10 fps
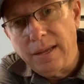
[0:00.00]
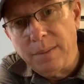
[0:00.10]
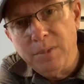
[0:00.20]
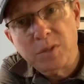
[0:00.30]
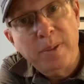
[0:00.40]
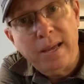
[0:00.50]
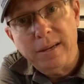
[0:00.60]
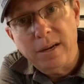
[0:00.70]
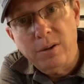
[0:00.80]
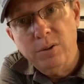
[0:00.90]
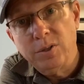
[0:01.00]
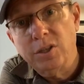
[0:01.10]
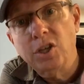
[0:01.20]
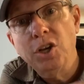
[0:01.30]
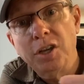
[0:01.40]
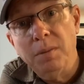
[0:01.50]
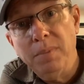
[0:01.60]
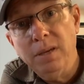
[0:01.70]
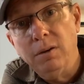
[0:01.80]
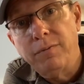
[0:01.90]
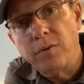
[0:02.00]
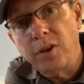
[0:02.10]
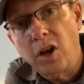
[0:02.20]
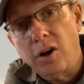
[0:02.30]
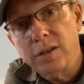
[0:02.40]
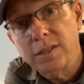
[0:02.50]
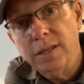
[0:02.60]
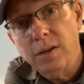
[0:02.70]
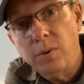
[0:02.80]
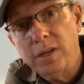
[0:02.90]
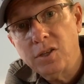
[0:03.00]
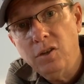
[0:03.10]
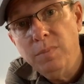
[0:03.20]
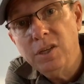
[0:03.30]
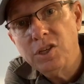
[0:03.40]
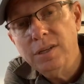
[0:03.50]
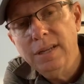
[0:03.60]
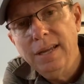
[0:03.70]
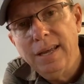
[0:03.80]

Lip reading: Miss Pat Narrows is cooking a meal for the Garden City Rescue Mission,